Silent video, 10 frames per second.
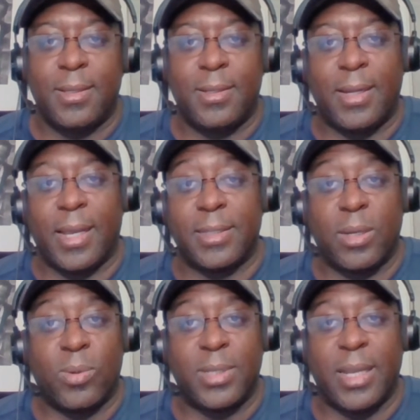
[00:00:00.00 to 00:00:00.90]
like I said,
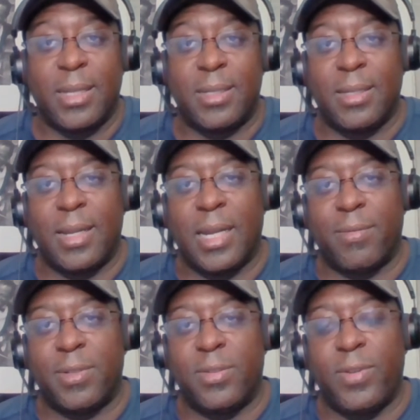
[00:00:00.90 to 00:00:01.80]
once again, did not have
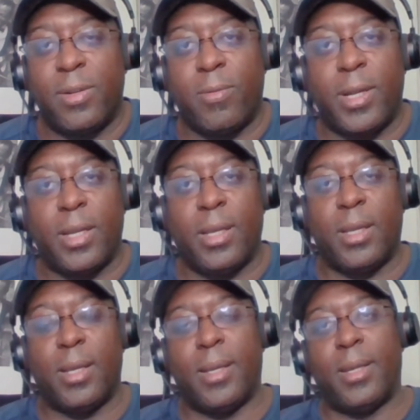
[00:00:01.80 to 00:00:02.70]
his feet ready,
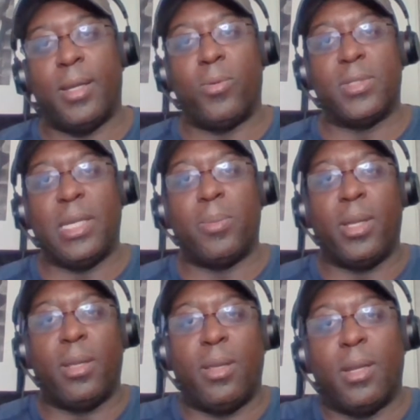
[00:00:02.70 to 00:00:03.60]
and I wasn't able to,
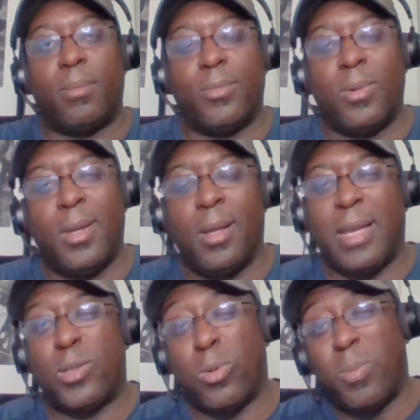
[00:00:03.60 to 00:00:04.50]
I
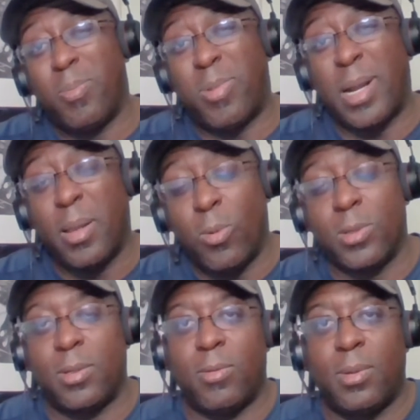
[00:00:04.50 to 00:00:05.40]
guess probably
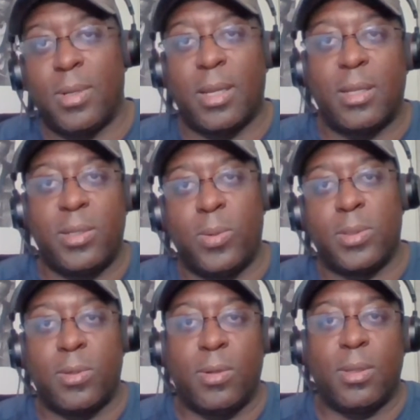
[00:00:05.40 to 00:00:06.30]
wasn't, unless he
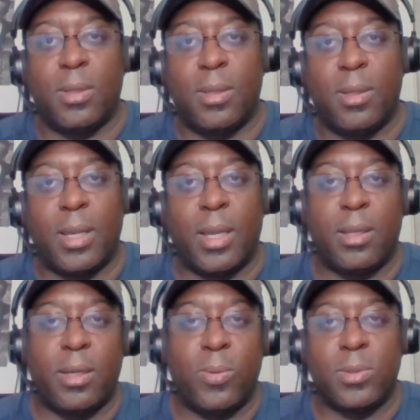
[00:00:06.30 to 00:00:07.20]
wasn't, not
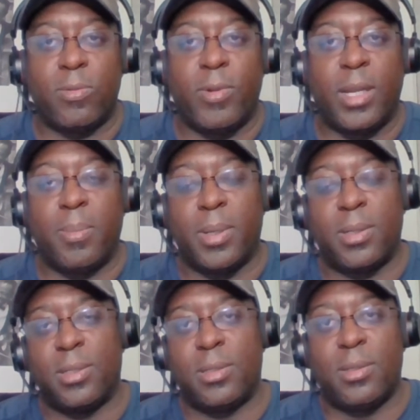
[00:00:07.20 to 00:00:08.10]
that he wasn't ready, but
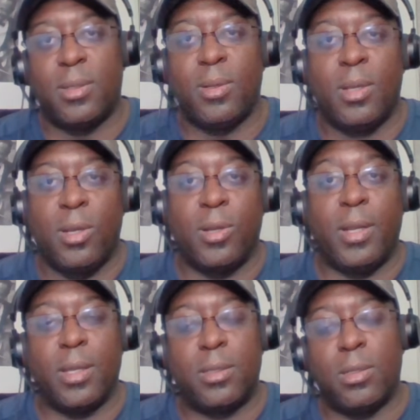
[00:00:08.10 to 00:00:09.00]
just
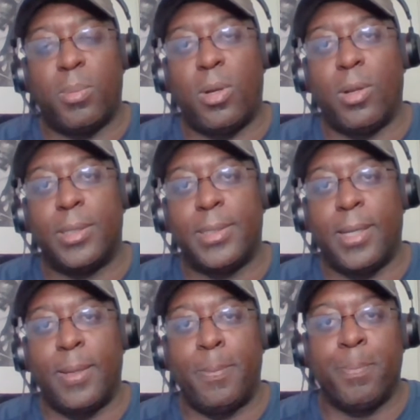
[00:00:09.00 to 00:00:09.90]
couldn't get to the ball in
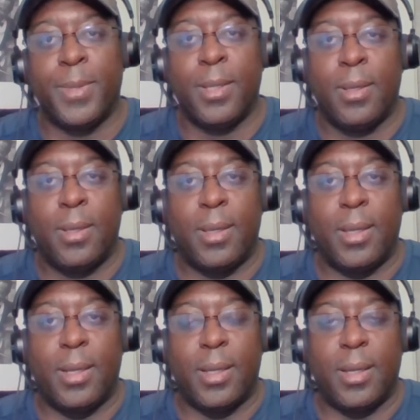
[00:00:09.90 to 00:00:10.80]
time,
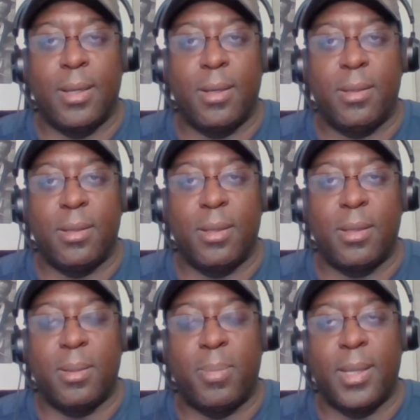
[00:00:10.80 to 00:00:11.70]
and the
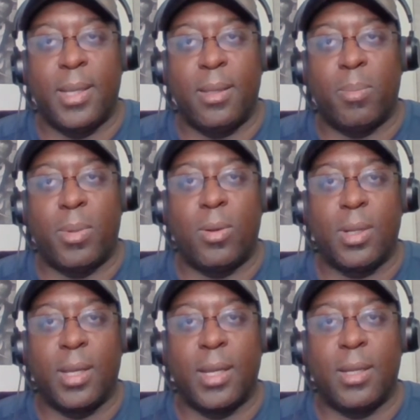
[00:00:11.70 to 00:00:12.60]
ball
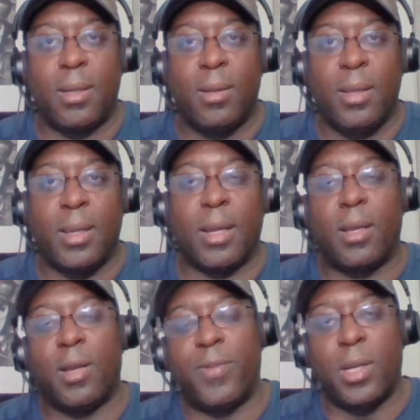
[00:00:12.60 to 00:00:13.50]
kind of got covered